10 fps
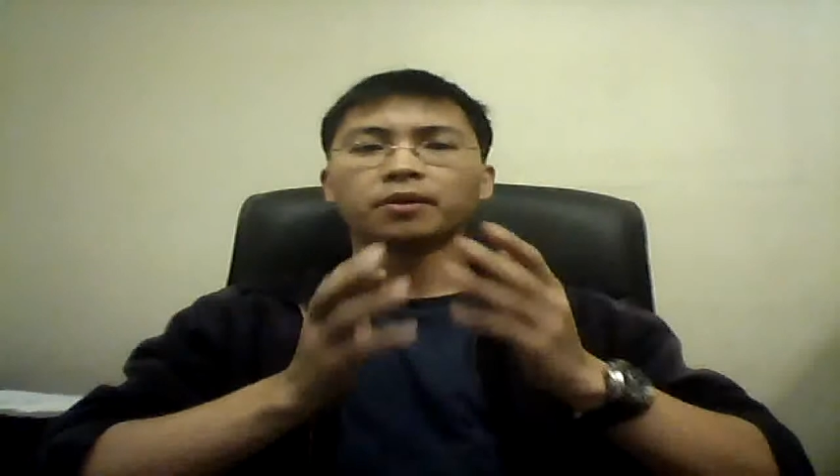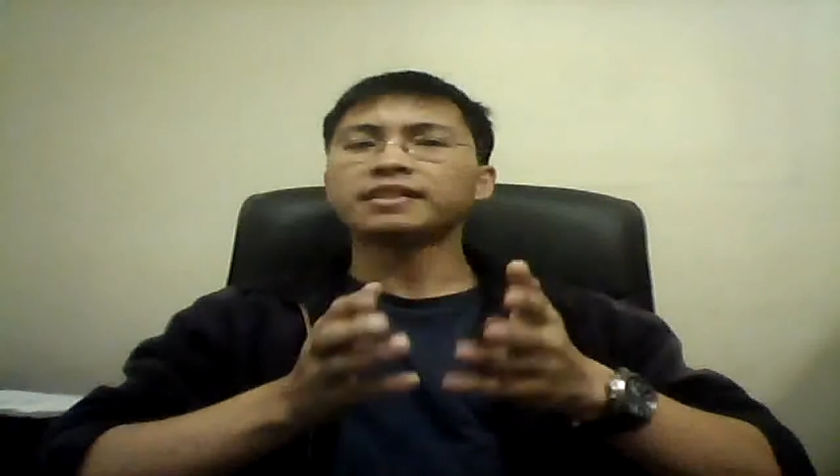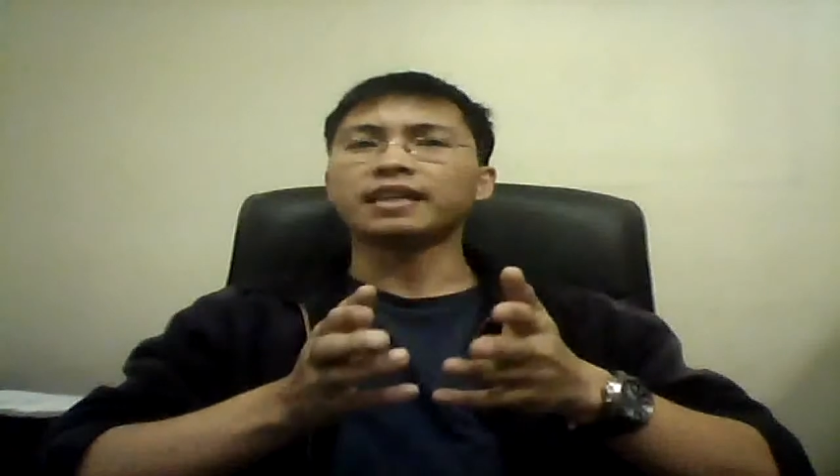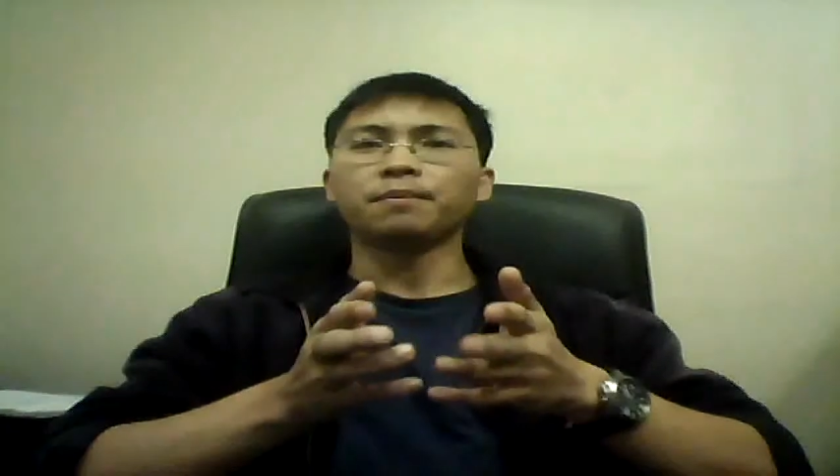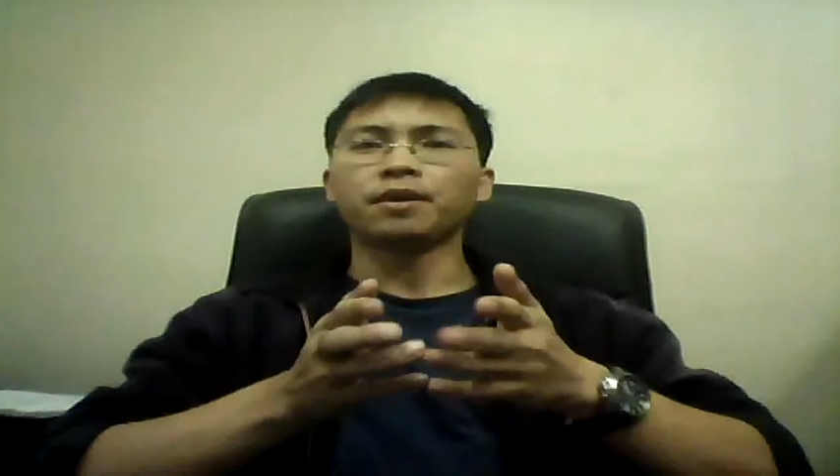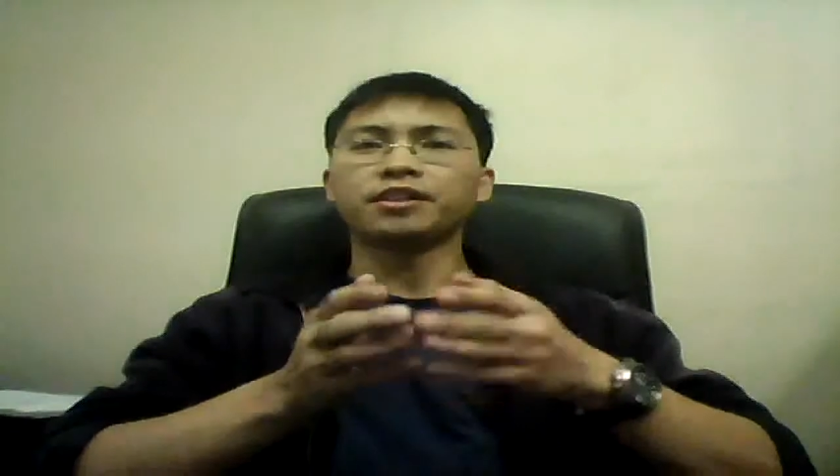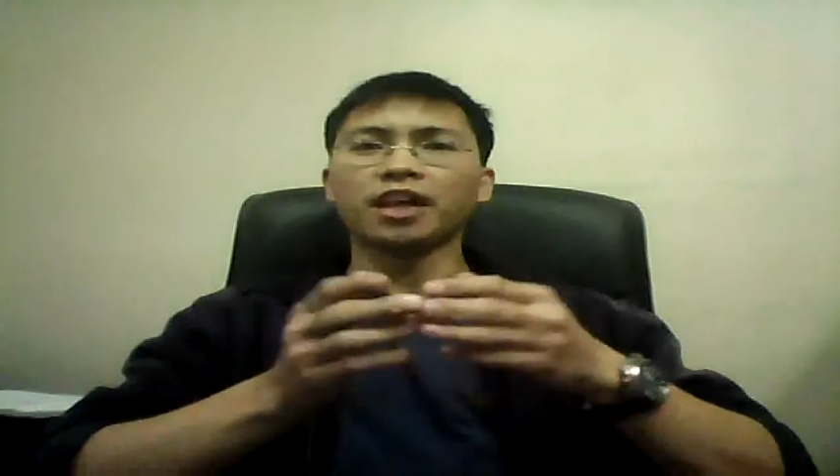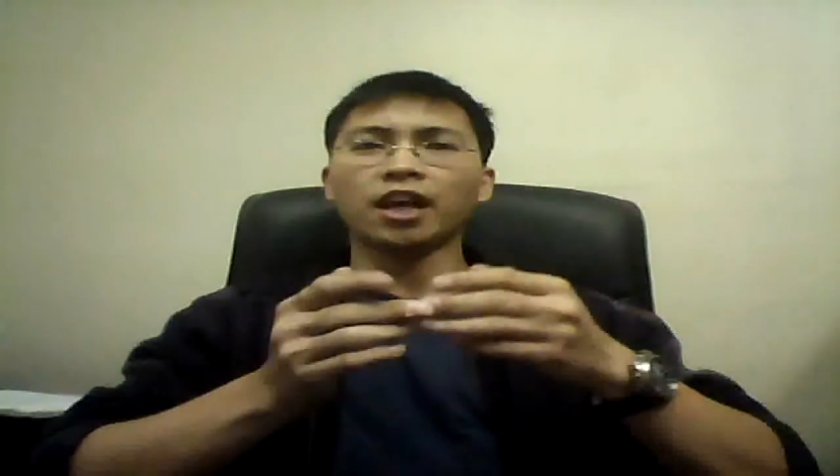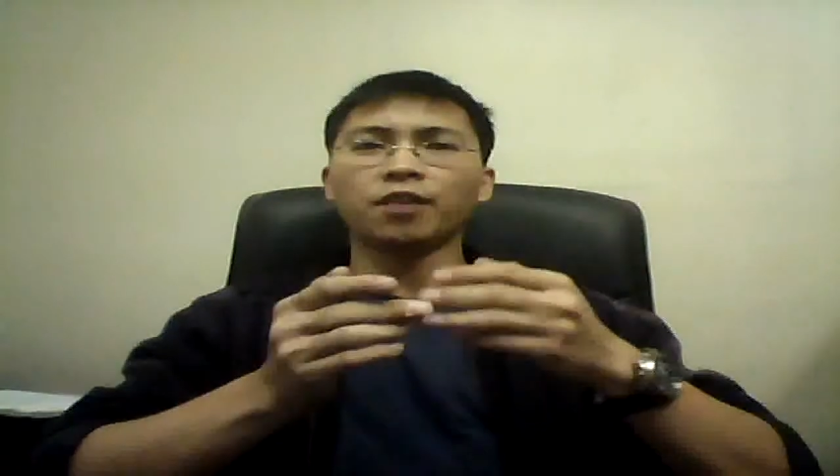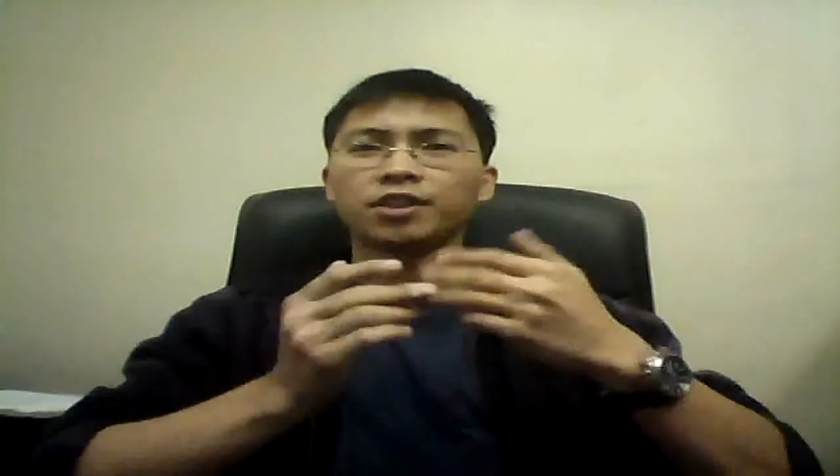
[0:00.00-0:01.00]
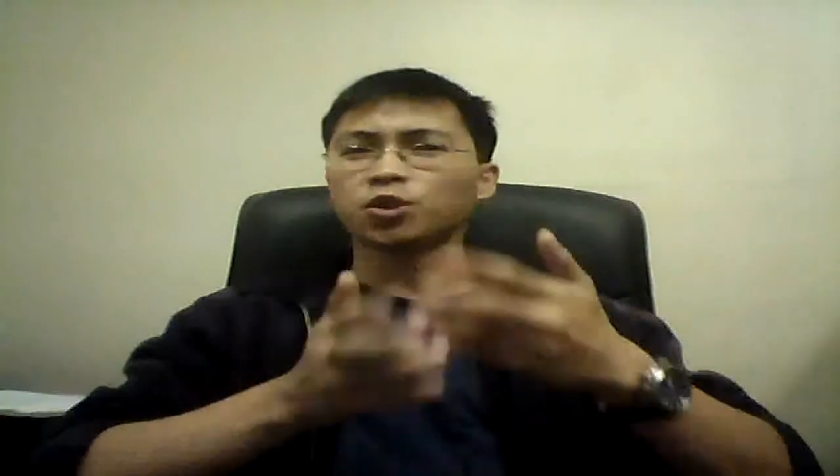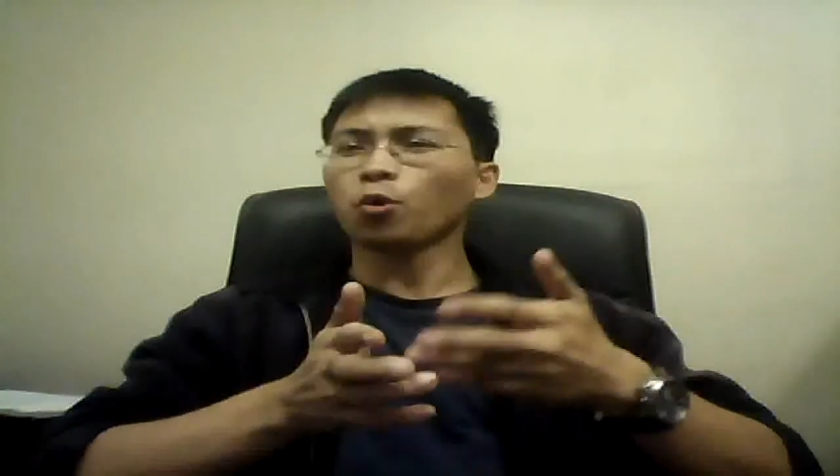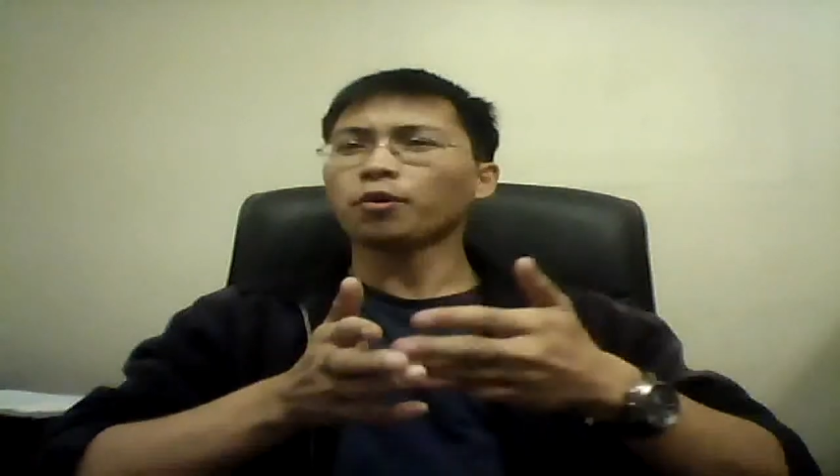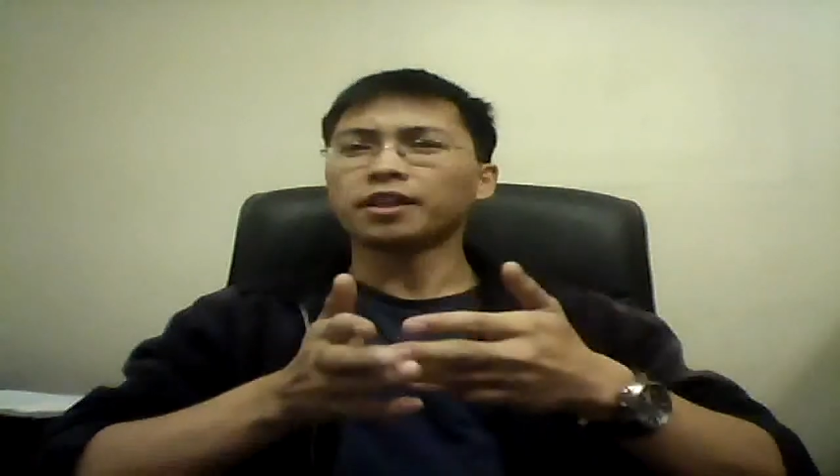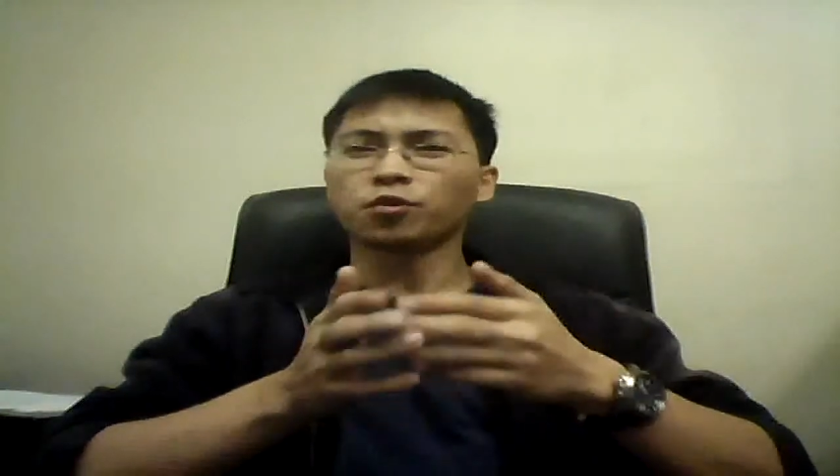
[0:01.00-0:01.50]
his image and restore his